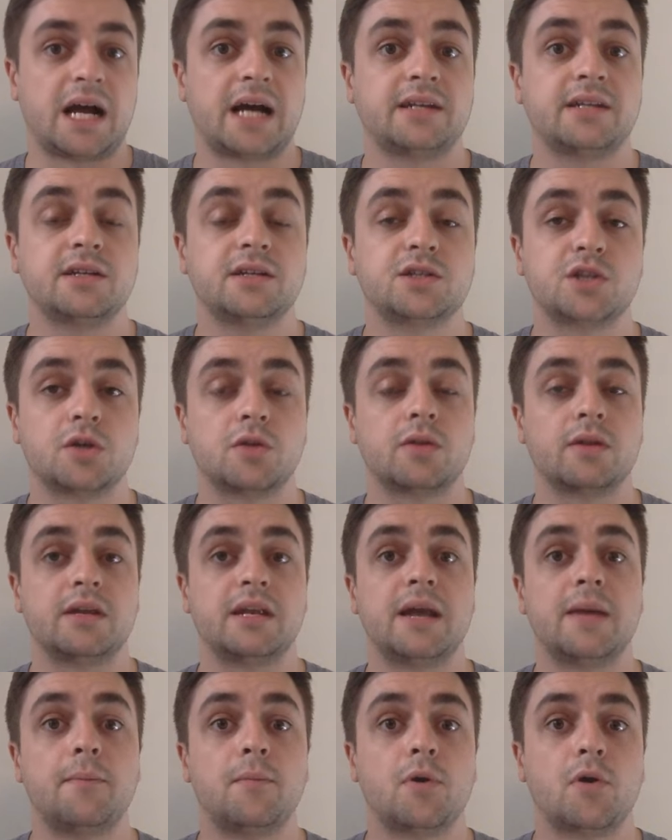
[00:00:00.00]
so the
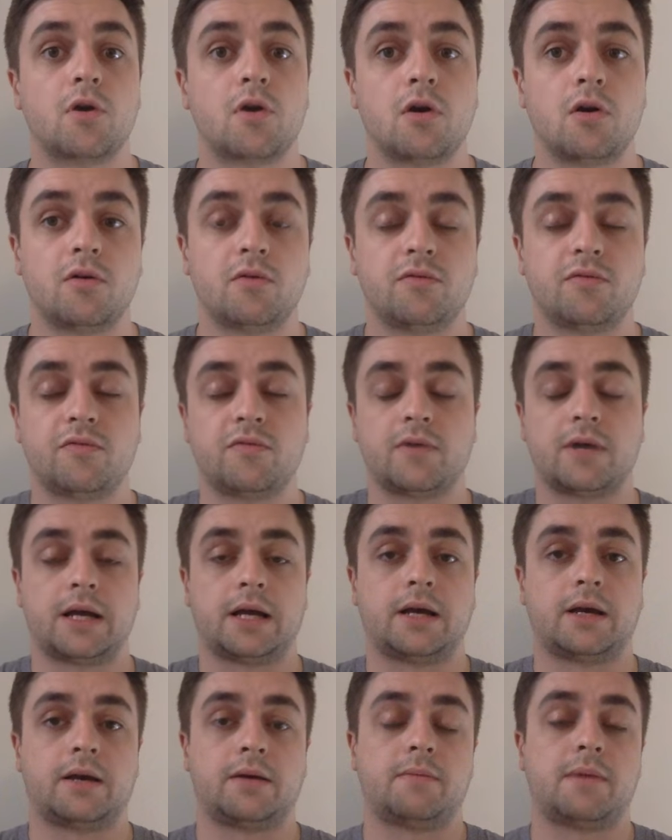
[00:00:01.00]
number of
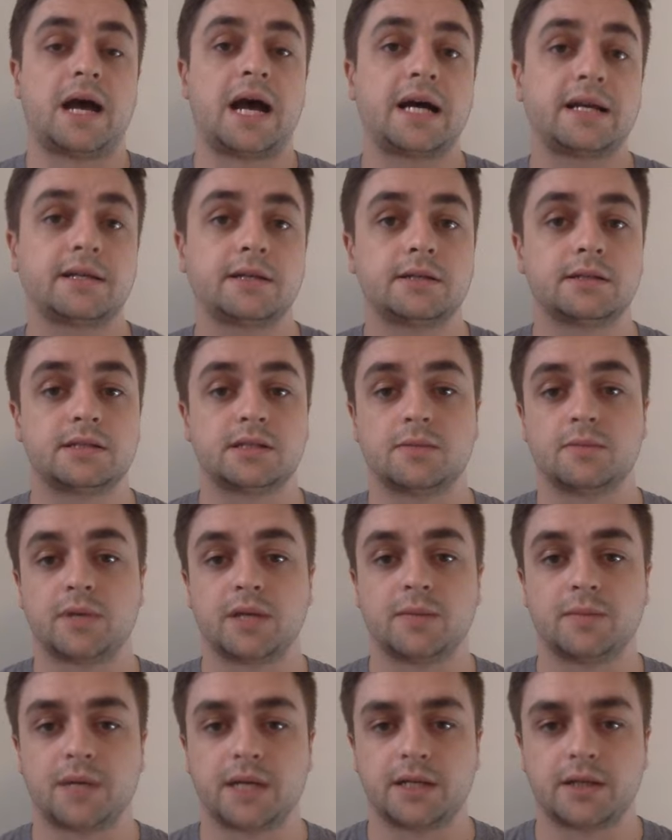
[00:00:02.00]
adder
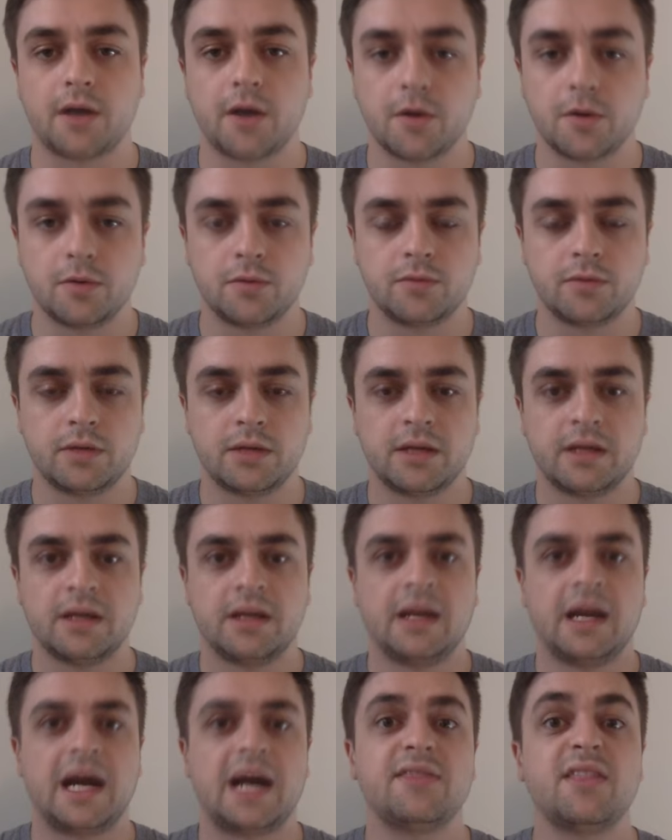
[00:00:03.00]
somebody might own,
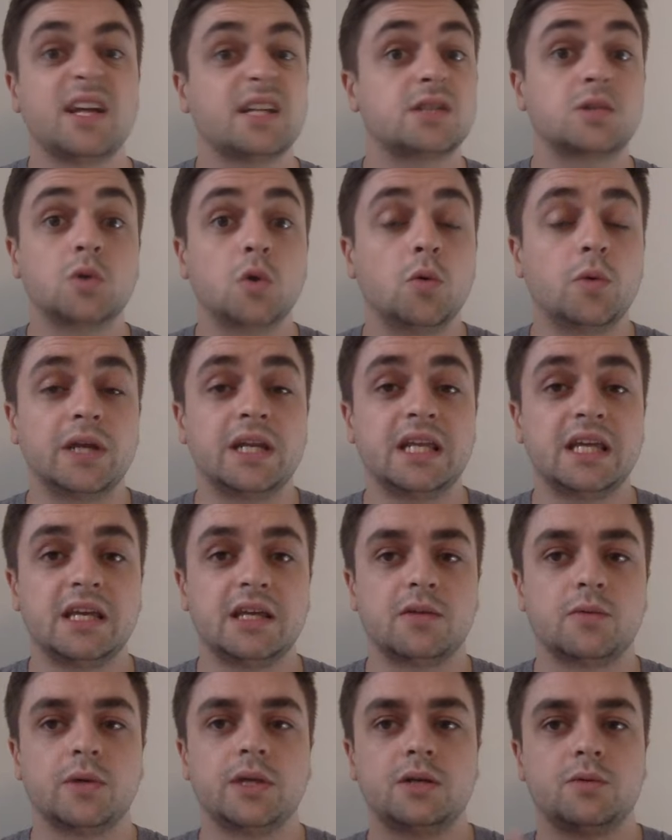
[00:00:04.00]
And that's all we
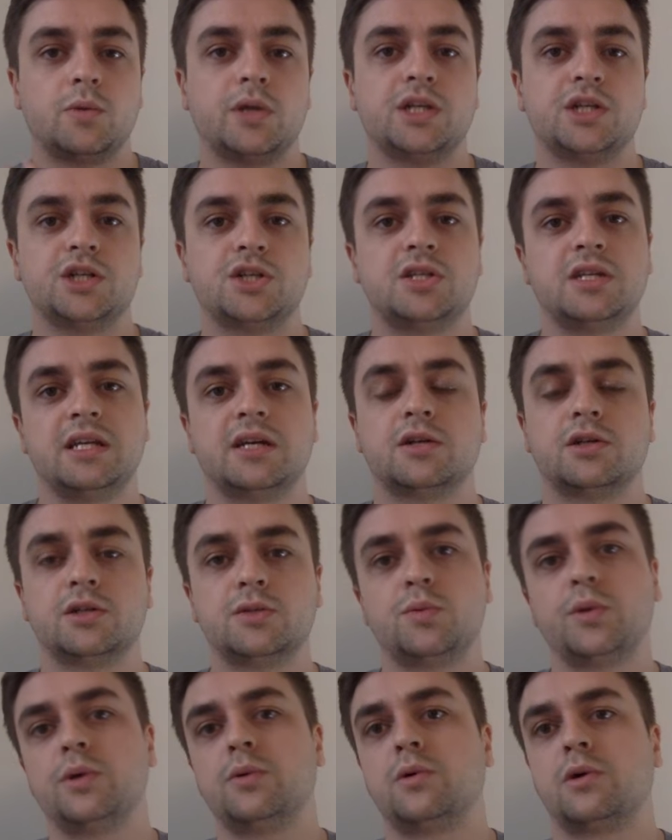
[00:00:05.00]
need. We just need,
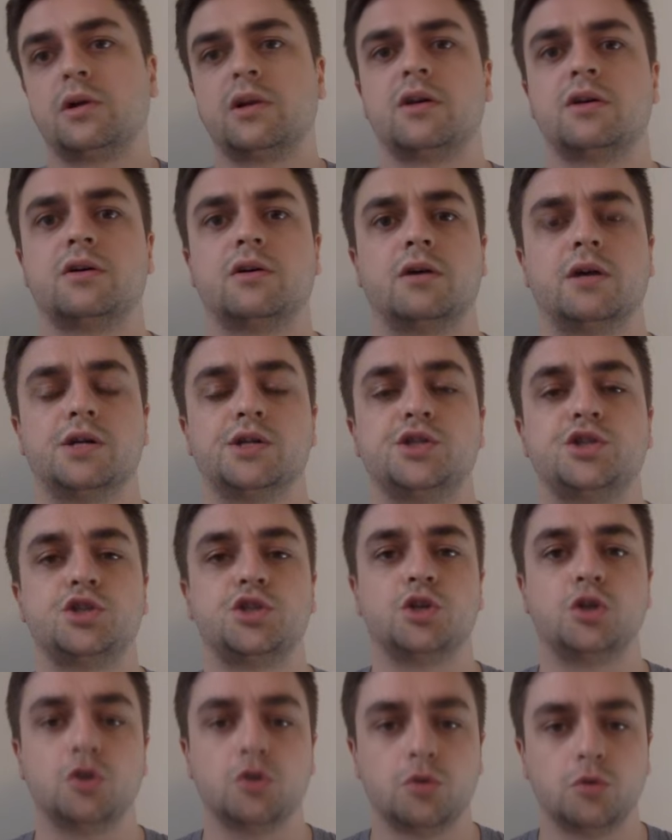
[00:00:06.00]
because we were going to
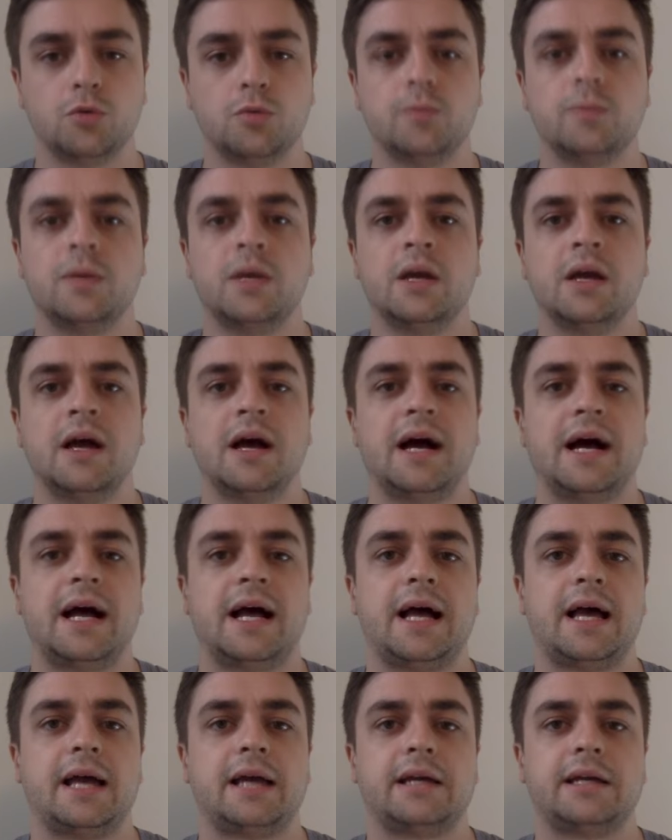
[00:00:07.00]
assume
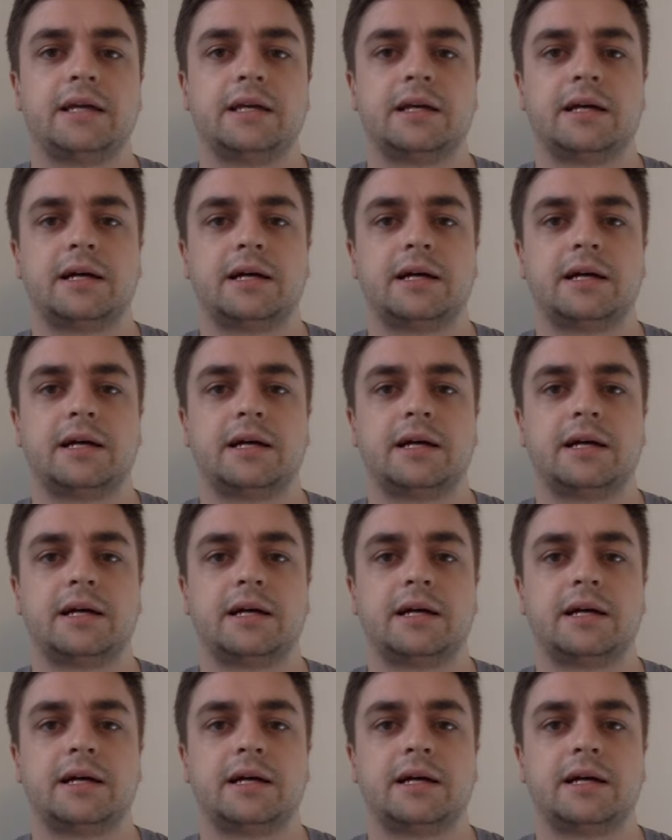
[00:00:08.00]
a